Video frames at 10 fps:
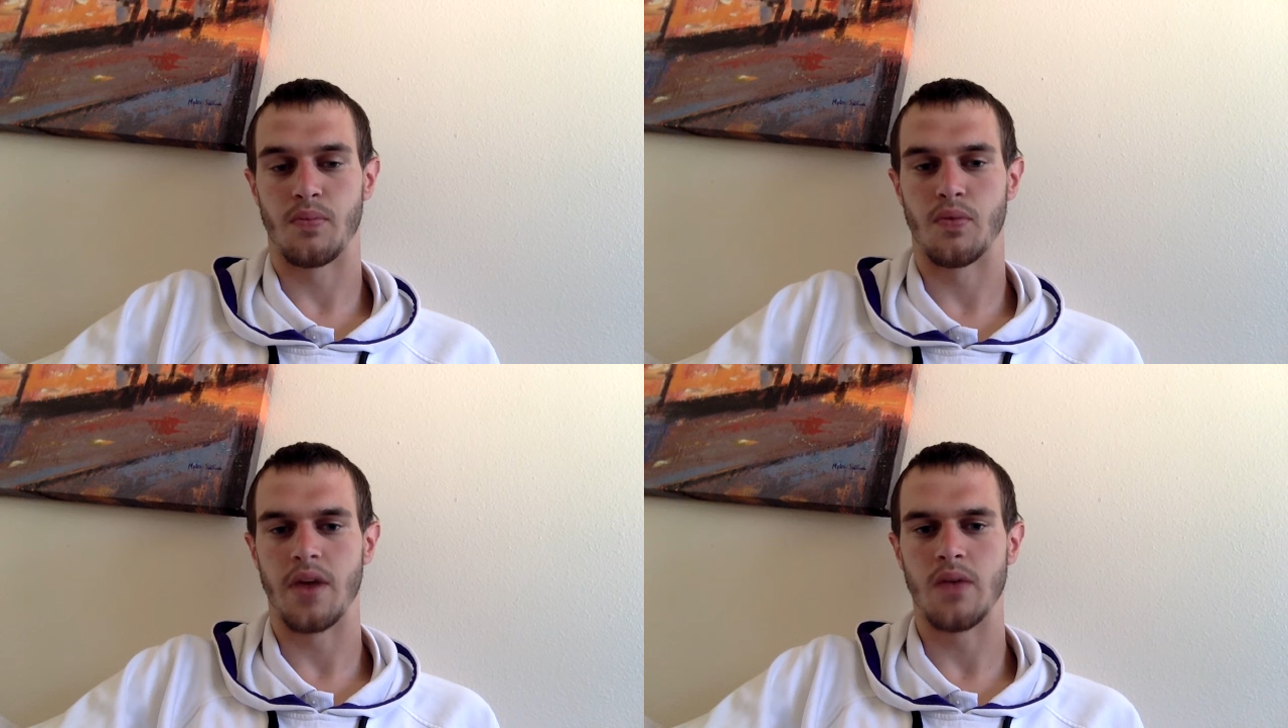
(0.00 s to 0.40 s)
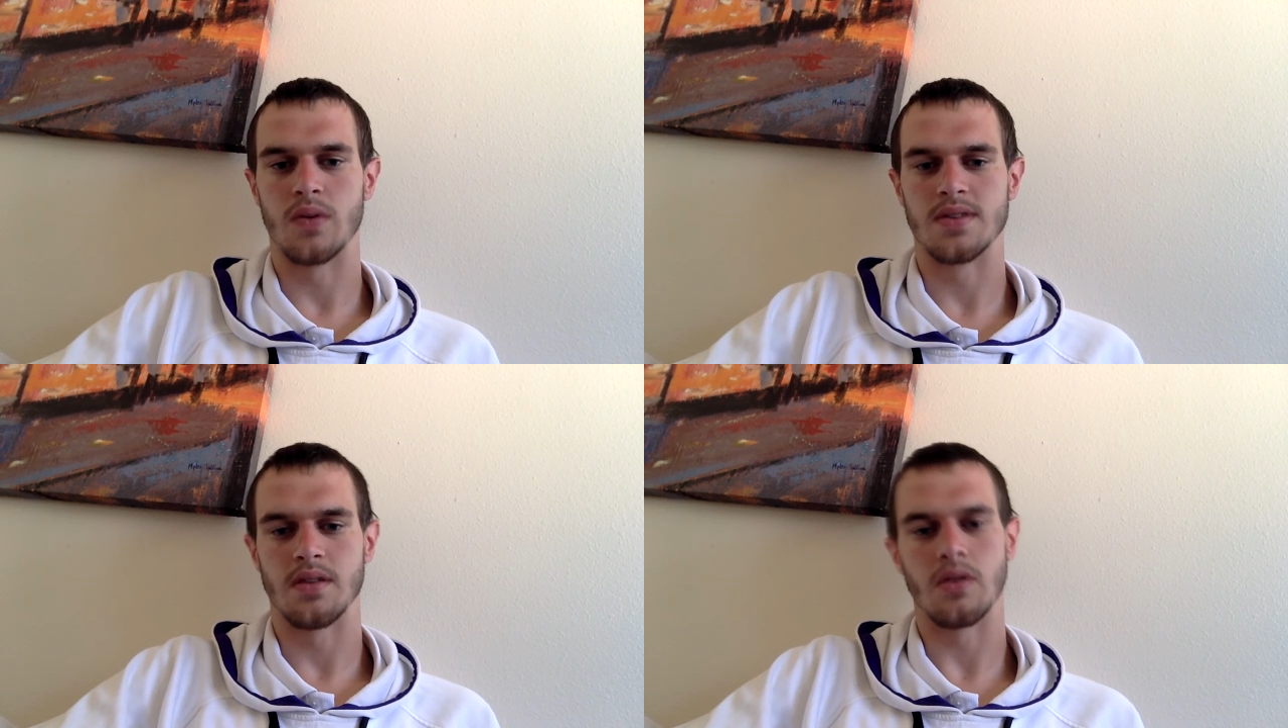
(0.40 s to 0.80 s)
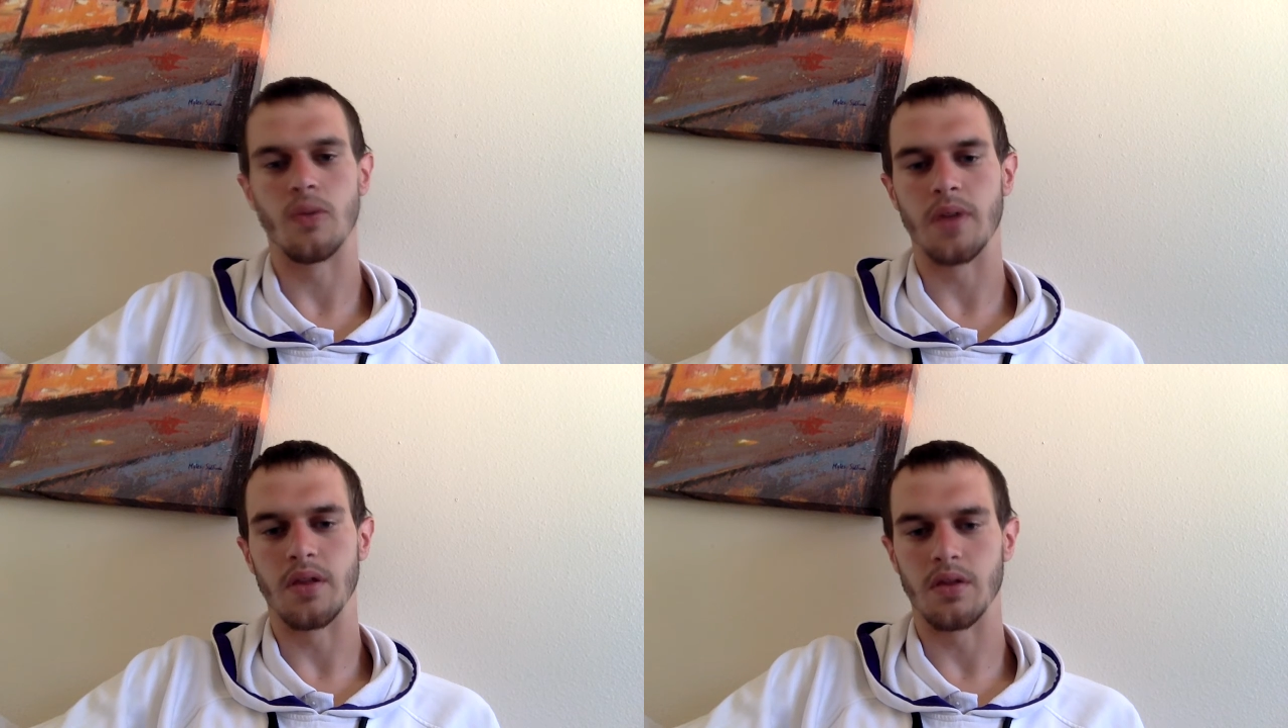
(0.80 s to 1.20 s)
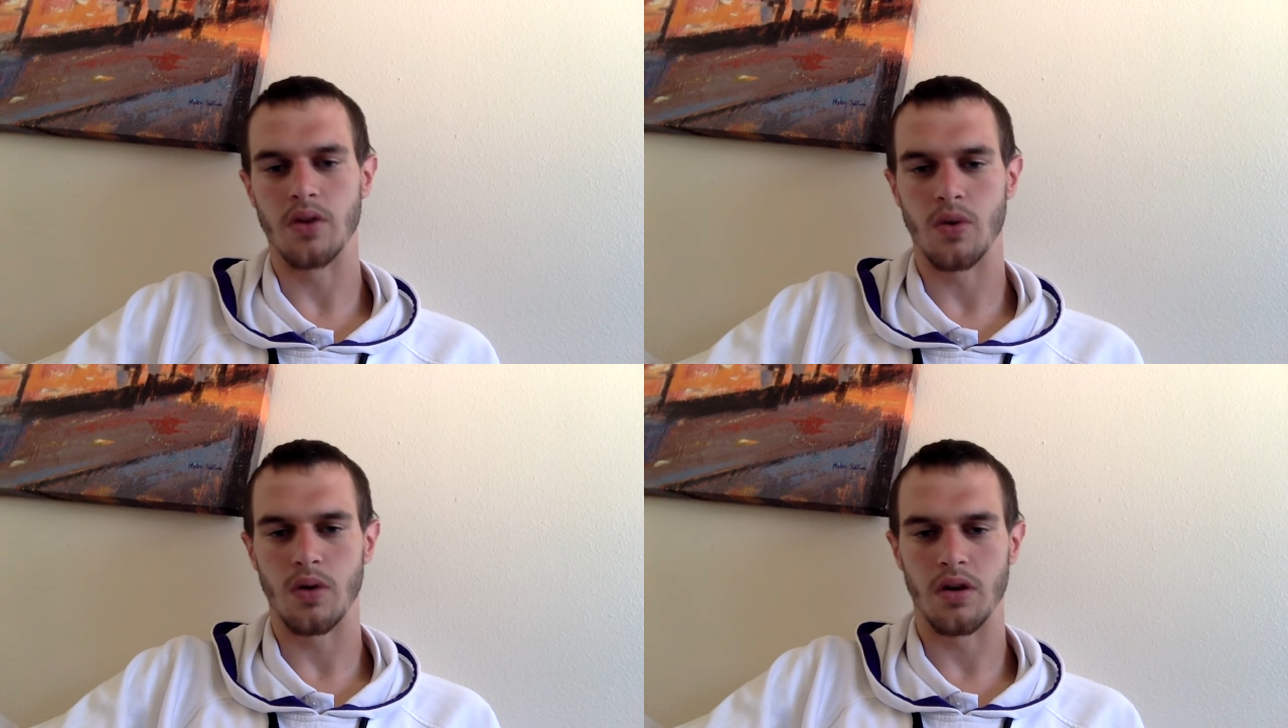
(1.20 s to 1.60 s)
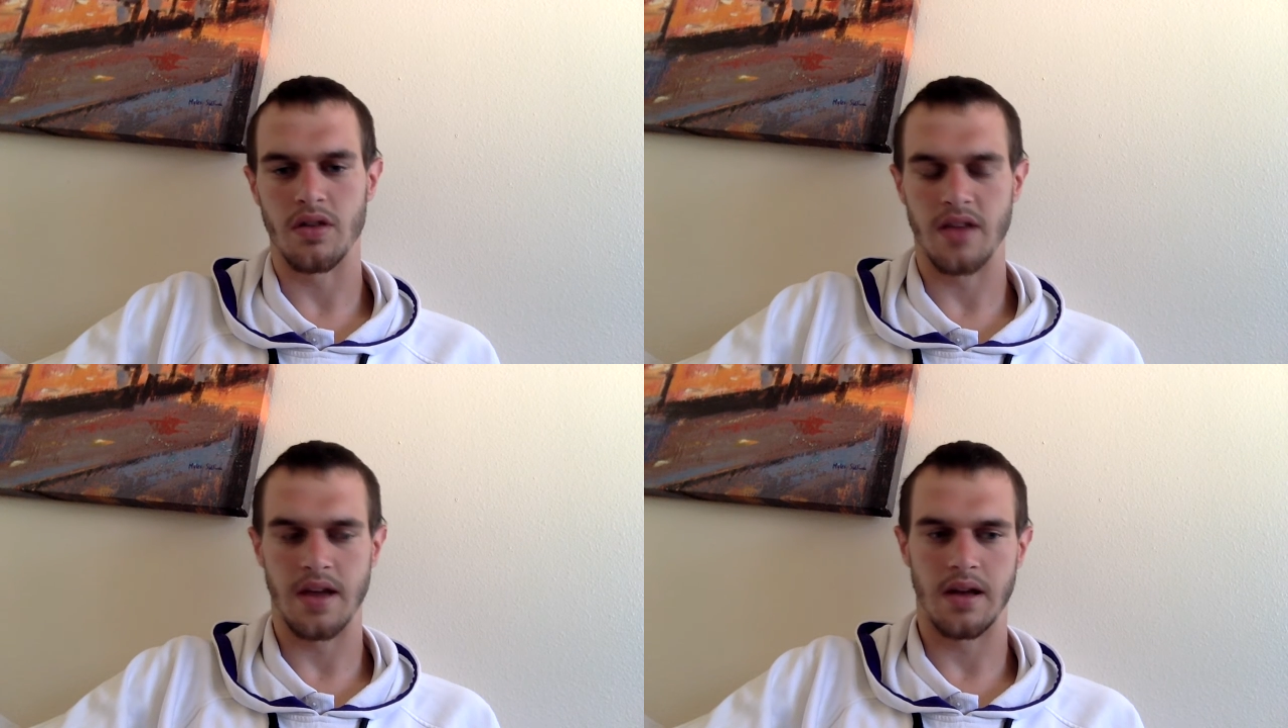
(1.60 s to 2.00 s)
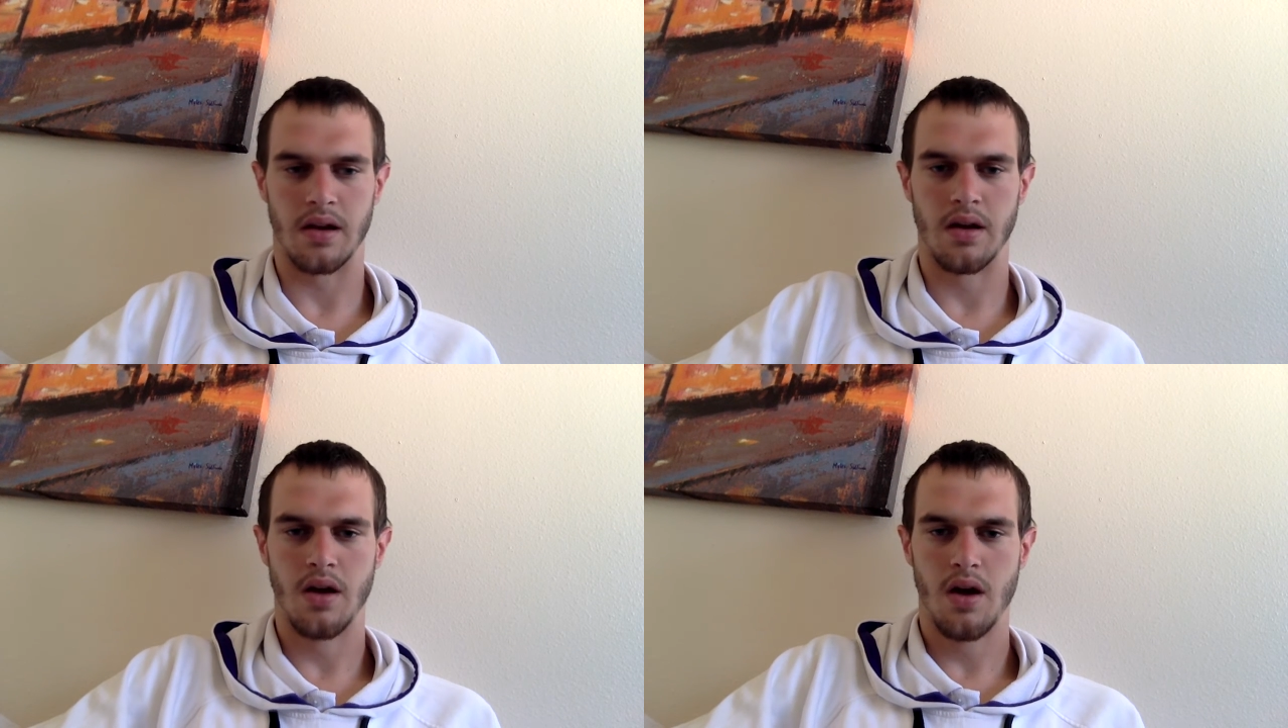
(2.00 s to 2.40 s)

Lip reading: rate was a little bit lower than